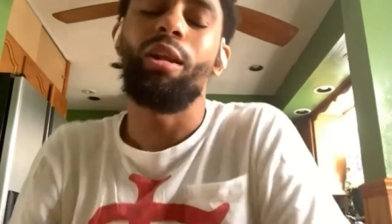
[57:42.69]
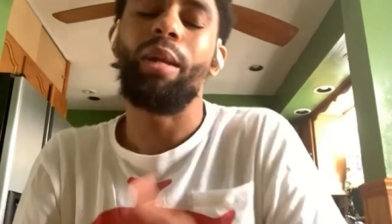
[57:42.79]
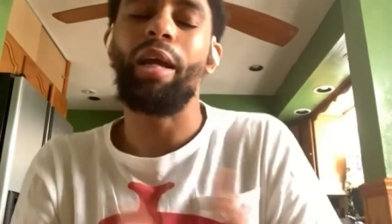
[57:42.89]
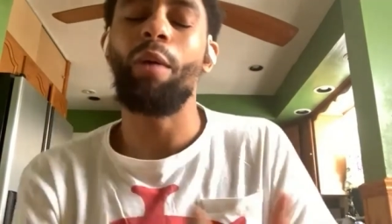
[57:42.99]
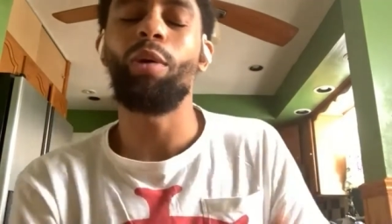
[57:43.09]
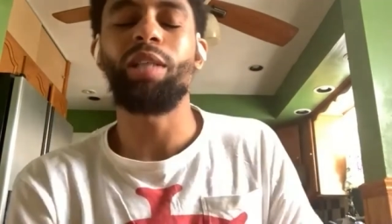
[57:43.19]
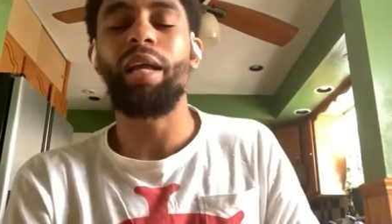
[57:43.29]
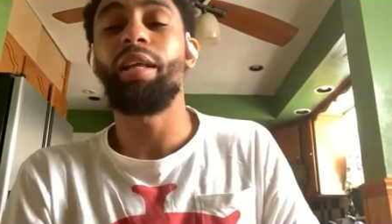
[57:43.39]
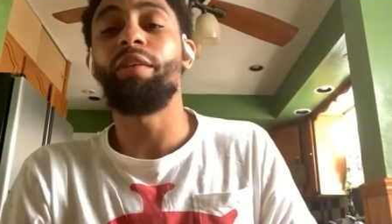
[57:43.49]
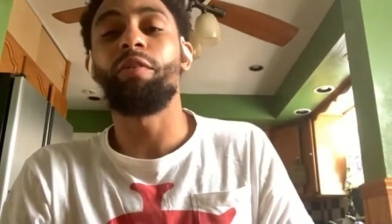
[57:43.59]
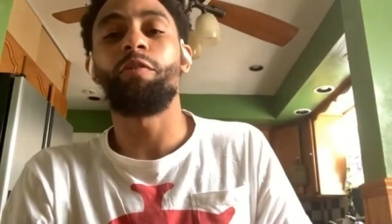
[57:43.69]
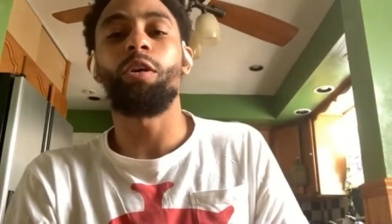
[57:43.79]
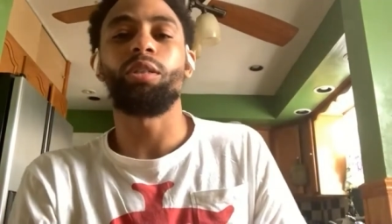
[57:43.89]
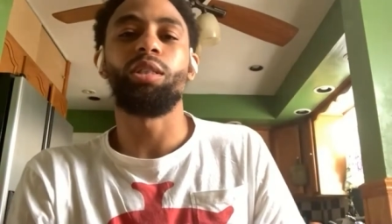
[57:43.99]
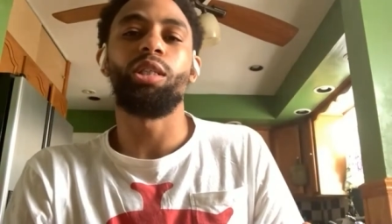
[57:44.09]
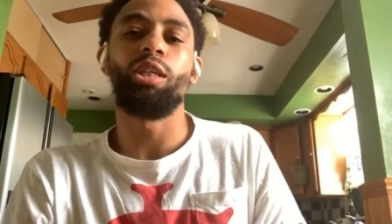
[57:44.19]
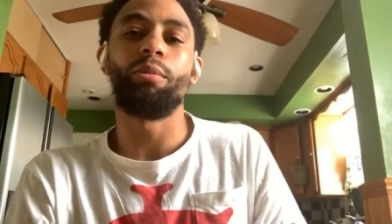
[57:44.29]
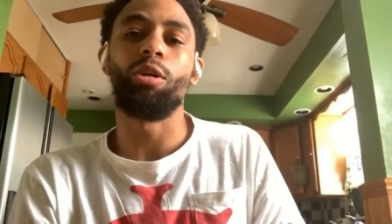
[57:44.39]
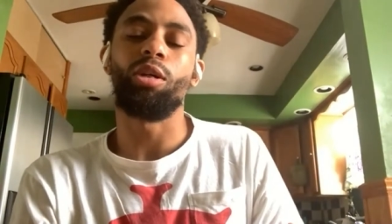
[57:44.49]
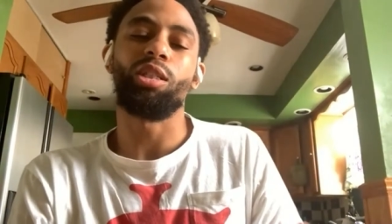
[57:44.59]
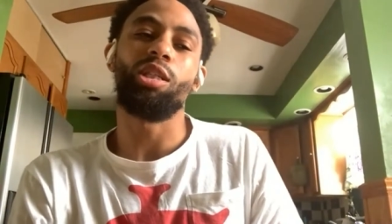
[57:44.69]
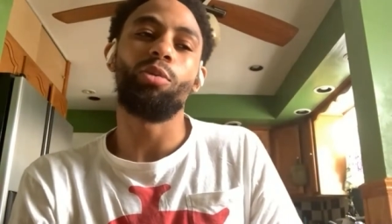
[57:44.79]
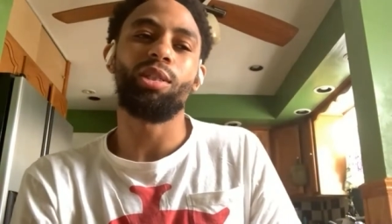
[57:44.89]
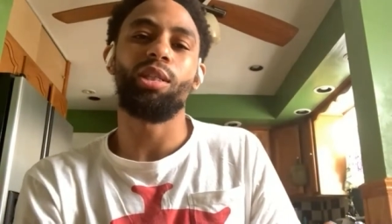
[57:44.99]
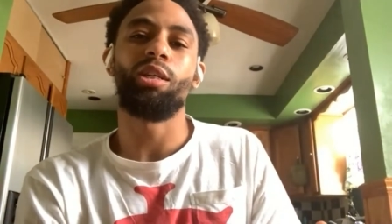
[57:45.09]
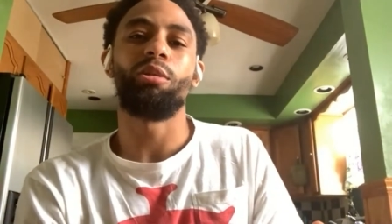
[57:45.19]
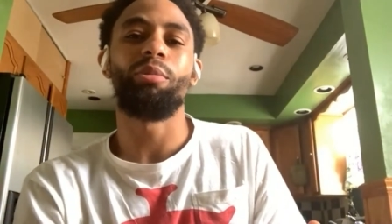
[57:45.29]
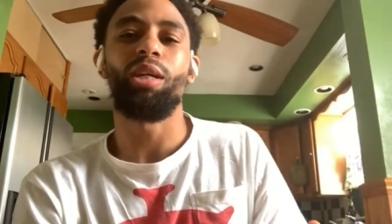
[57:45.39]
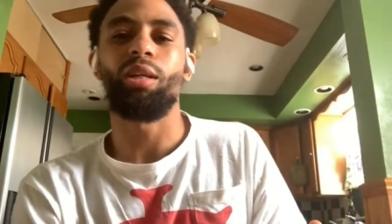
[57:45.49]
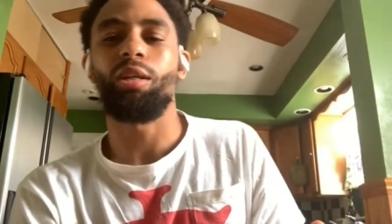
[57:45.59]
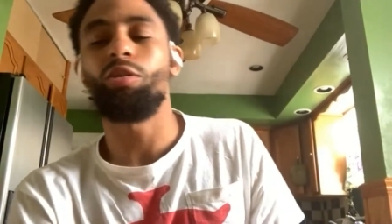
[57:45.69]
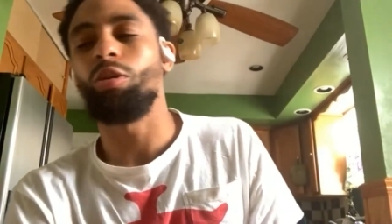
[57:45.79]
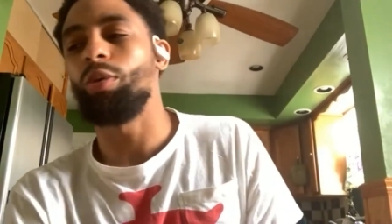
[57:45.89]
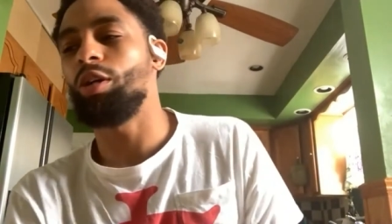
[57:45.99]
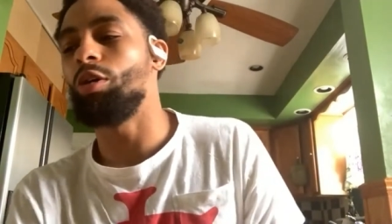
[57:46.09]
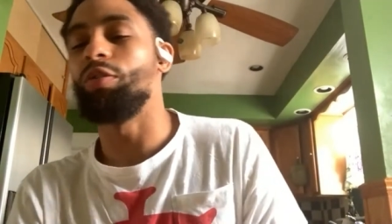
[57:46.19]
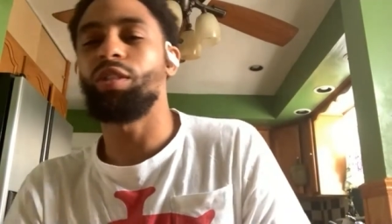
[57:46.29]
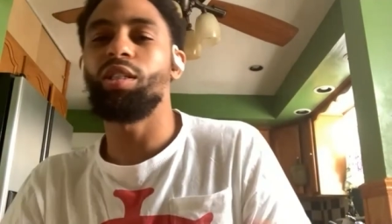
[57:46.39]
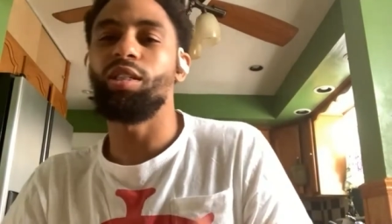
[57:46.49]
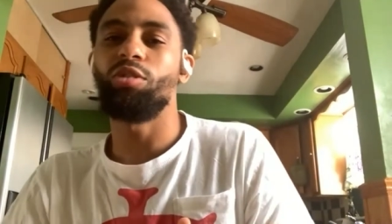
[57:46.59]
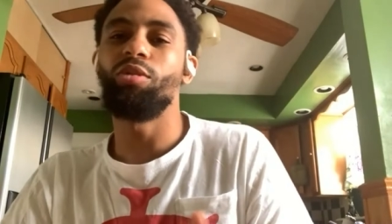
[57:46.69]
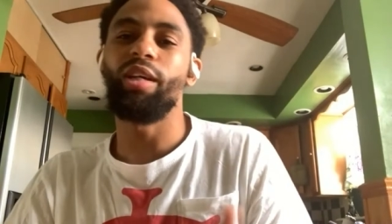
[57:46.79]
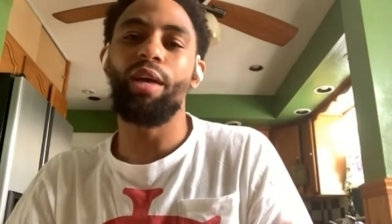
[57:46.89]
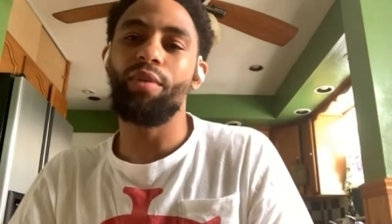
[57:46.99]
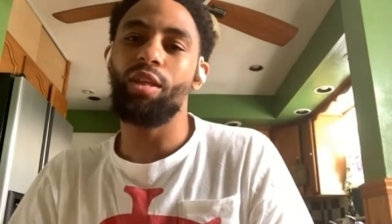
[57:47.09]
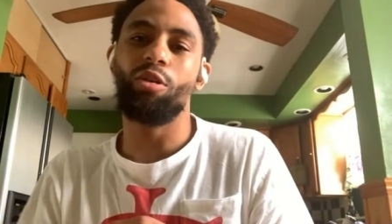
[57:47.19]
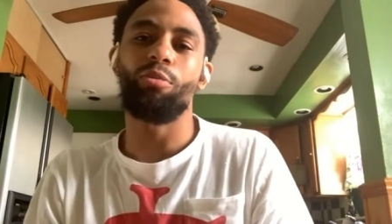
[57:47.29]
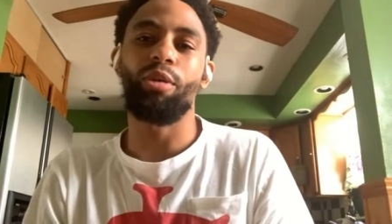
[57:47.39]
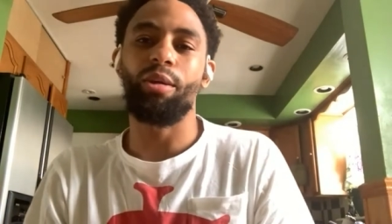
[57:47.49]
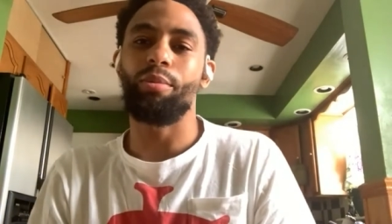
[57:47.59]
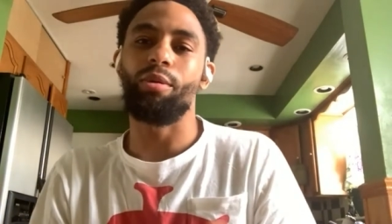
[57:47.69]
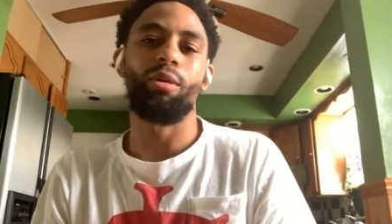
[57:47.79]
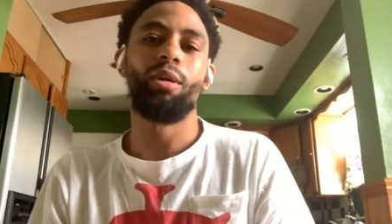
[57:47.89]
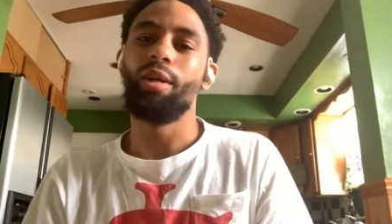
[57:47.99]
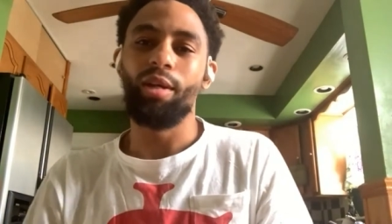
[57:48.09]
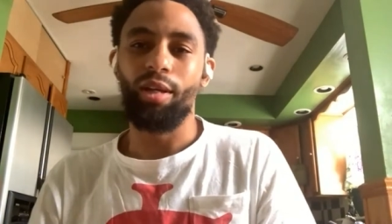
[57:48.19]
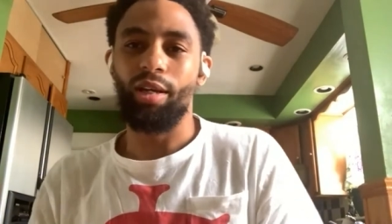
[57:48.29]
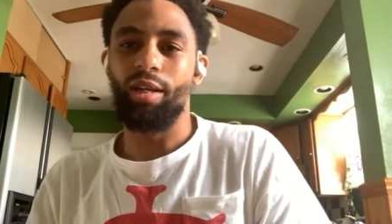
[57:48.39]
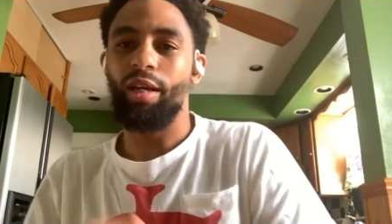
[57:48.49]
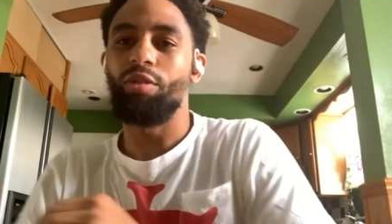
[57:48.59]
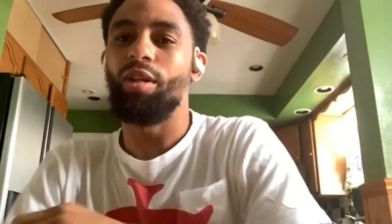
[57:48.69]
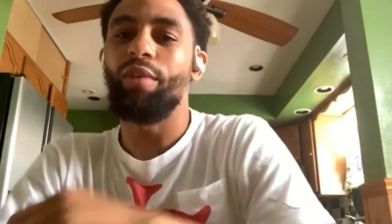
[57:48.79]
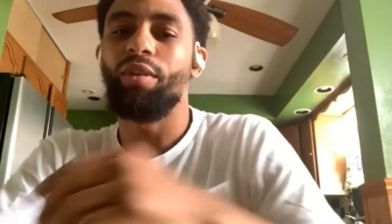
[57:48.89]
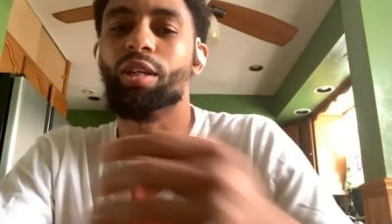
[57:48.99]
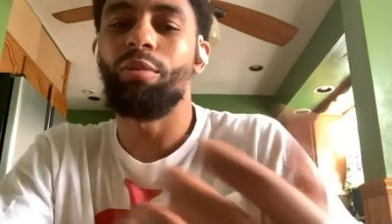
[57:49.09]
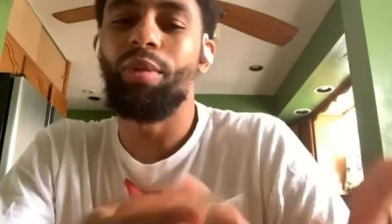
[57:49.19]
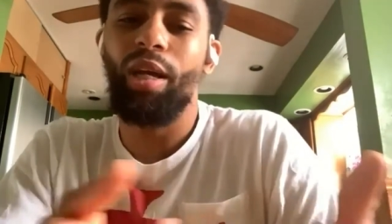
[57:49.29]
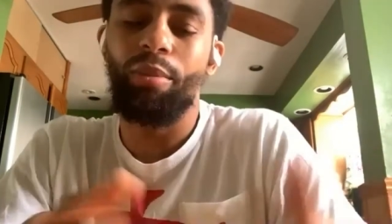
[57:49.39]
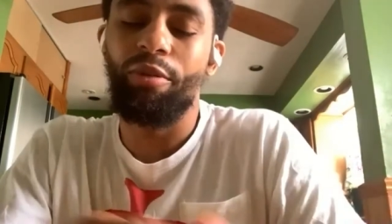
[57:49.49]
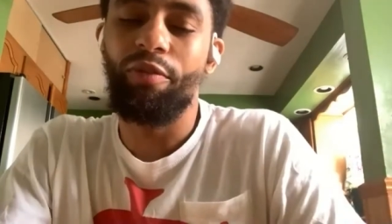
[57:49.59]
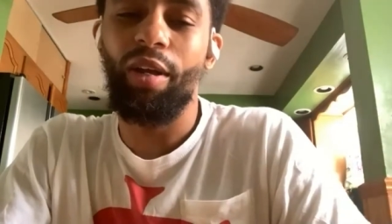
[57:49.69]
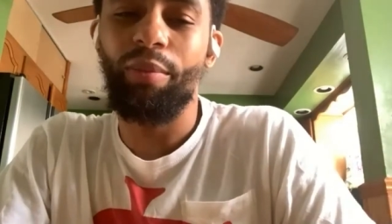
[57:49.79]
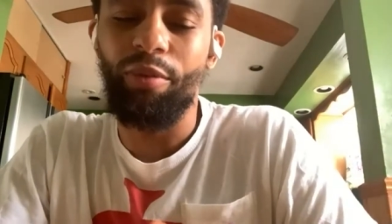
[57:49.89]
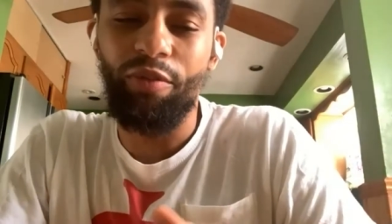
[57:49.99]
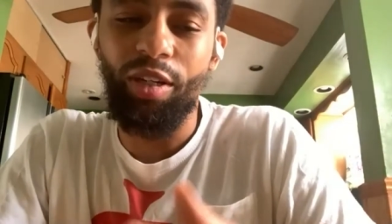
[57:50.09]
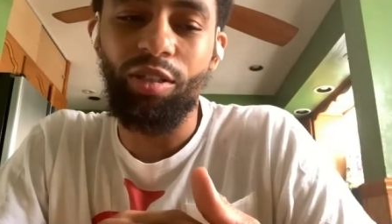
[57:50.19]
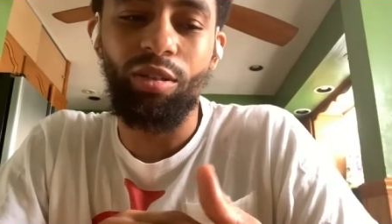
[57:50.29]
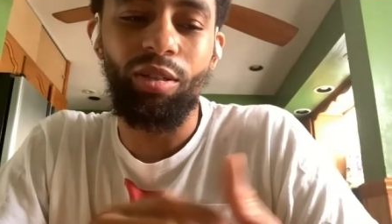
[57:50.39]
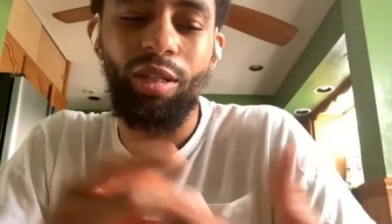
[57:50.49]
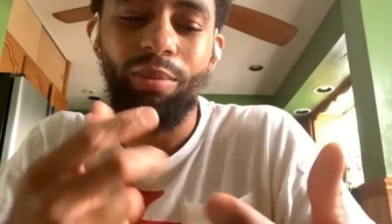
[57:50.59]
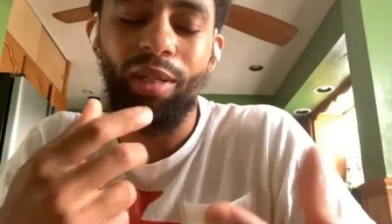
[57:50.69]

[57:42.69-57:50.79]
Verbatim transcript: And like, I didn't even fault the GM though, because he wasn't in the meeting. And when you're overseas, you need everything on paper, and like you need everything to be like professional.